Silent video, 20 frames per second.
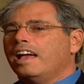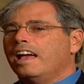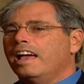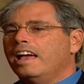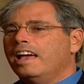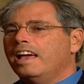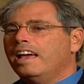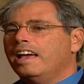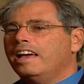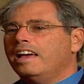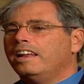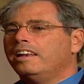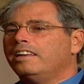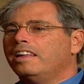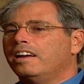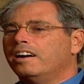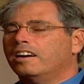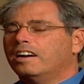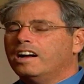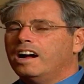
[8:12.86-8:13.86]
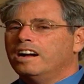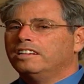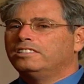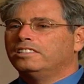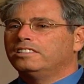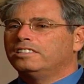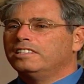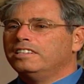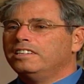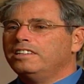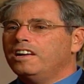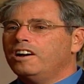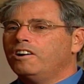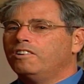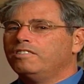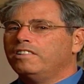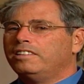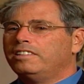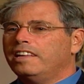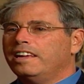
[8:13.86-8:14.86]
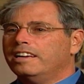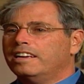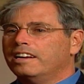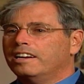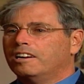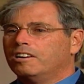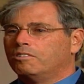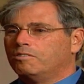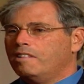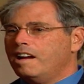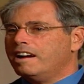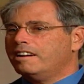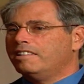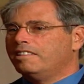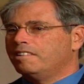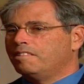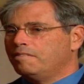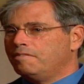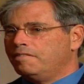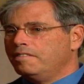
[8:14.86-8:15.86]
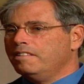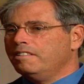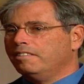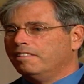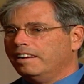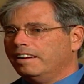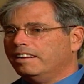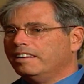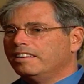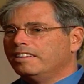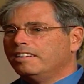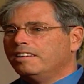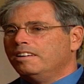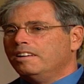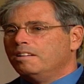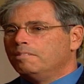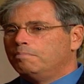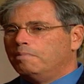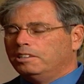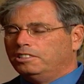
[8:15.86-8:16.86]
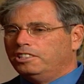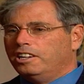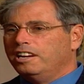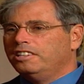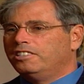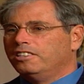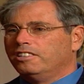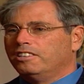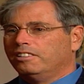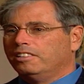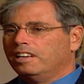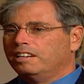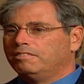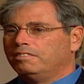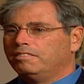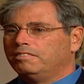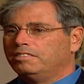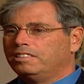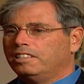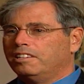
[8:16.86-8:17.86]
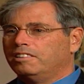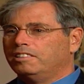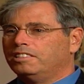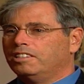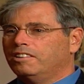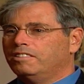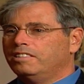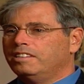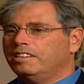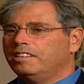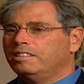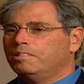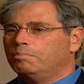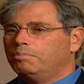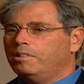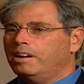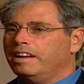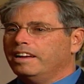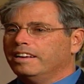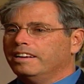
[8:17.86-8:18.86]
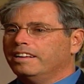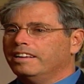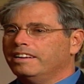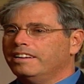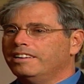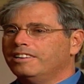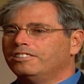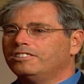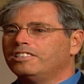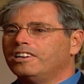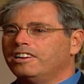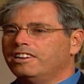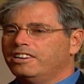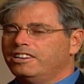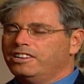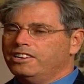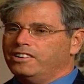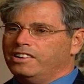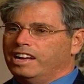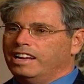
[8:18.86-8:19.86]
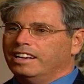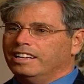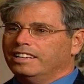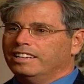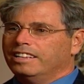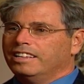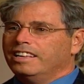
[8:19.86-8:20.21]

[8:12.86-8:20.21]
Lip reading: and they unconsciously know that they can correct their feeling by changing the level of serotonin in the brain. And here's how you do it.